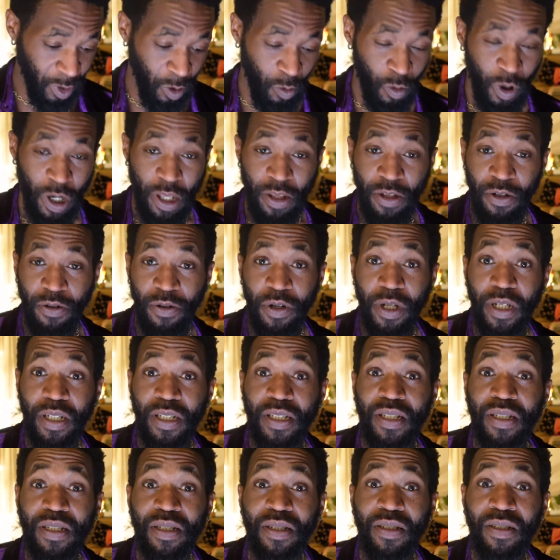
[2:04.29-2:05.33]
Whether
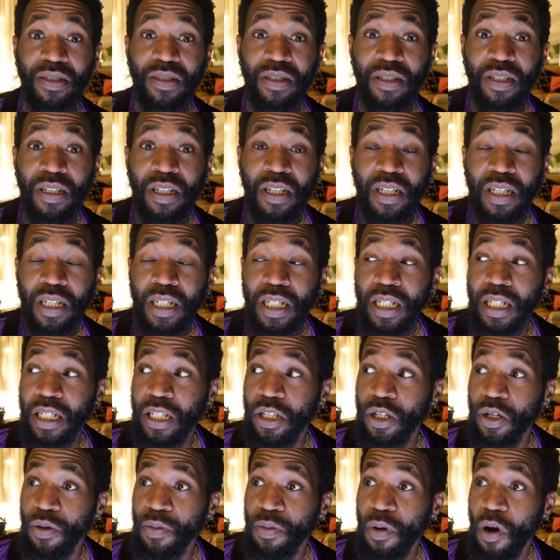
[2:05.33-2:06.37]
it's
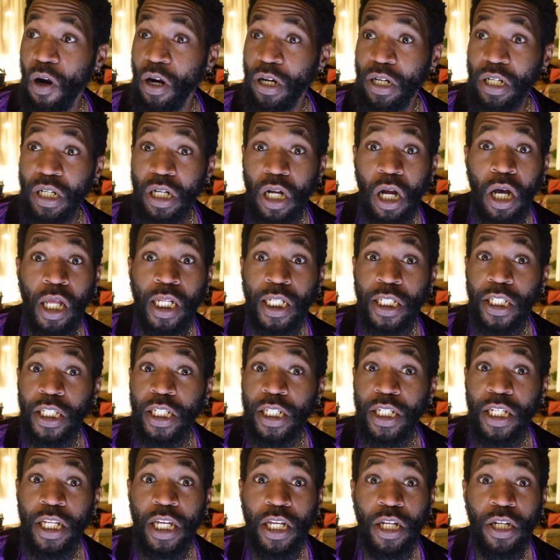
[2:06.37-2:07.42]
your partner calling
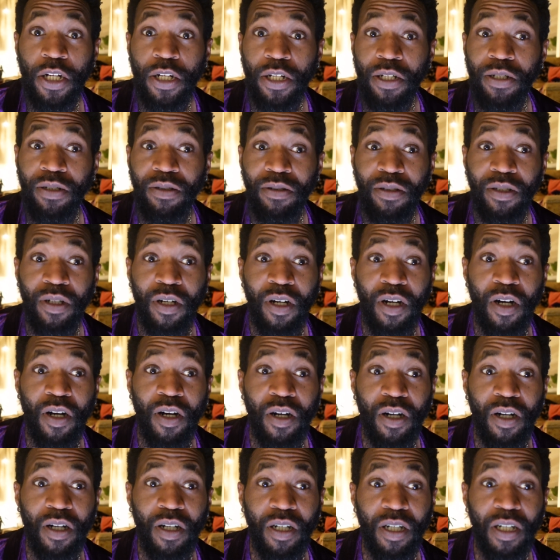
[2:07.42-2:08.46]
you nigger,
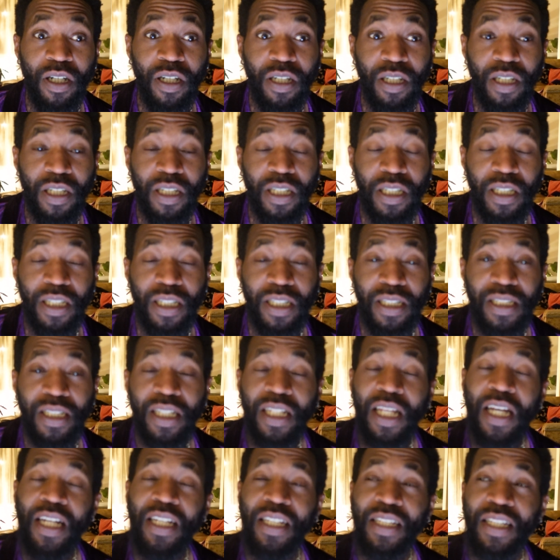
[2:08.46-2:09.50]
it's a
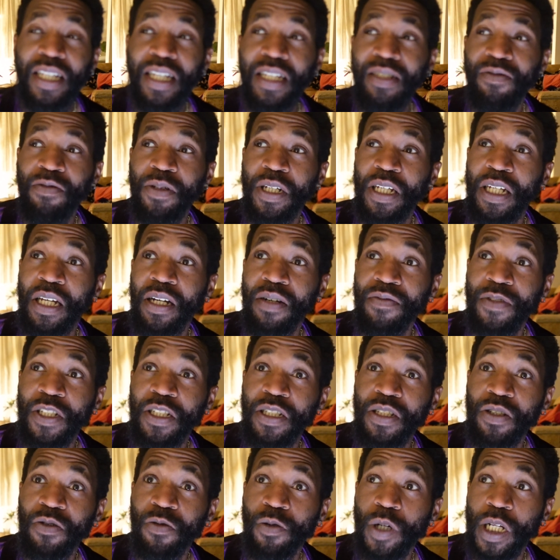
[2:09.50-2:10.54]
lot of things when it comes
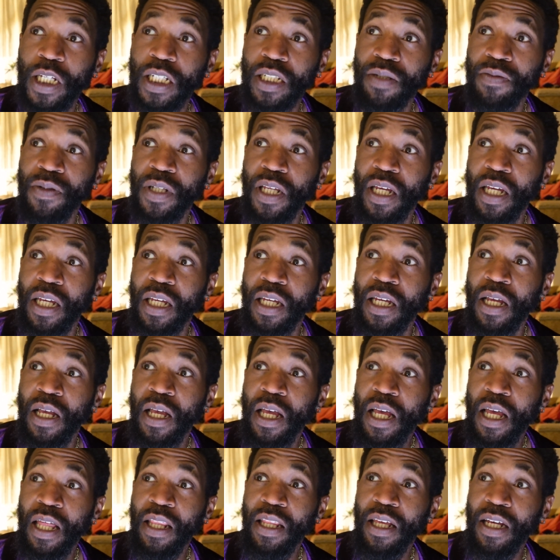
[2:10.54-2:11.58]
into race play
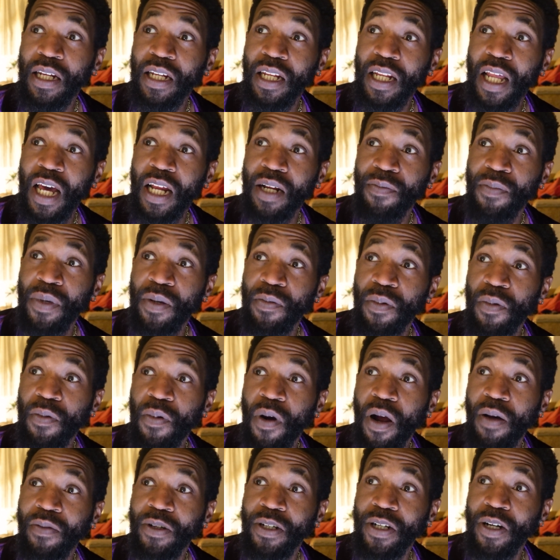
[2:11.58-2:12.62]
that a lot of people
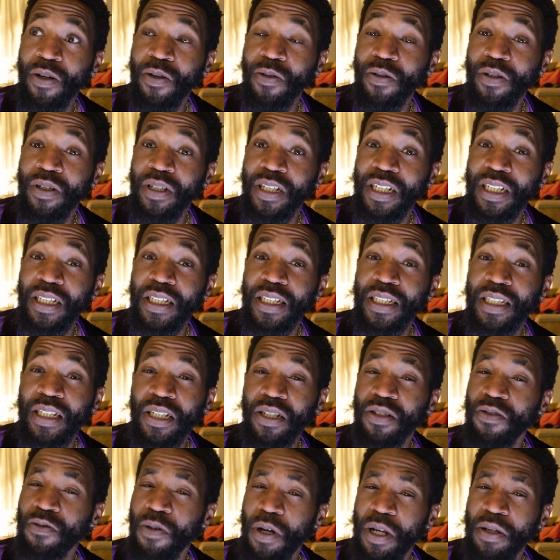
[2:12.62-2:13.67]
probably don't
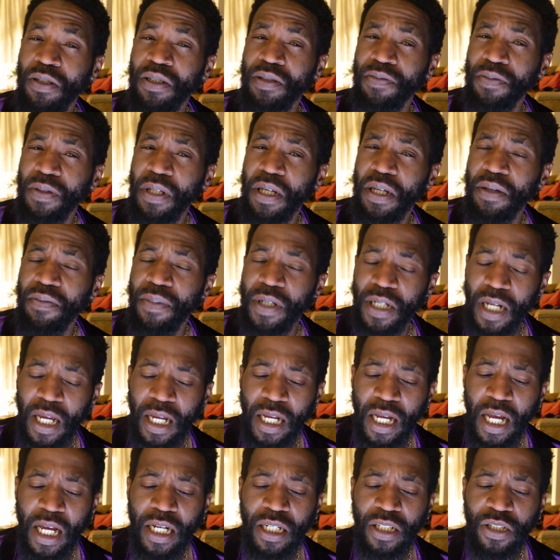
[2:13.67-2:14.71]
consider race play, but I
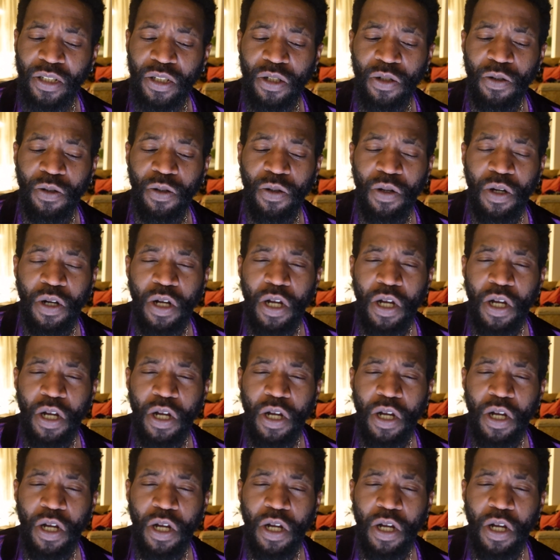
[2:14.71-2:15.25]
kind of do.